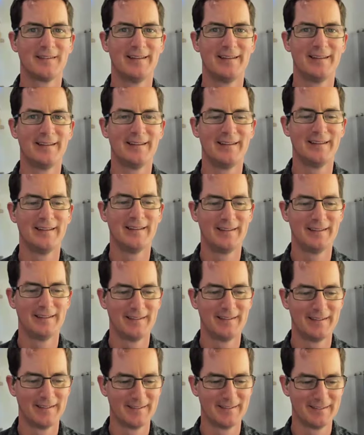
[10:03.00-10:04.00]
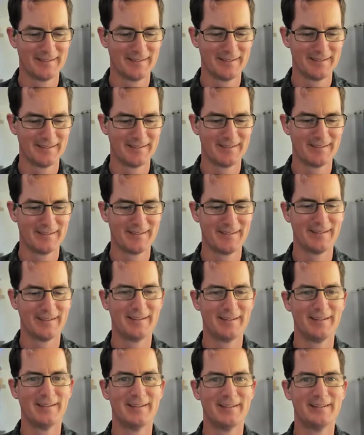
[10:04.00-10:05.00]

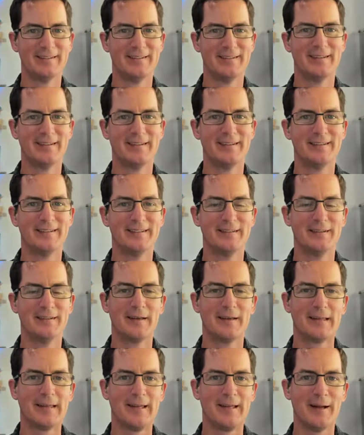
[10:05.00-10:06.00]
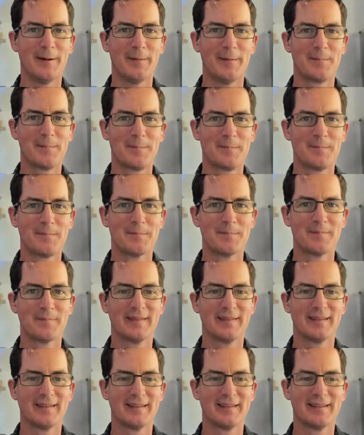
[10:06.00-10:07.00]

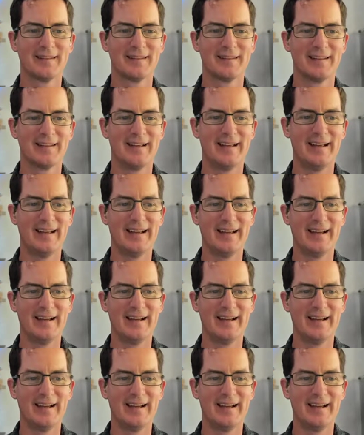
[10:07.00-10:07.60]
The person shown says nothing.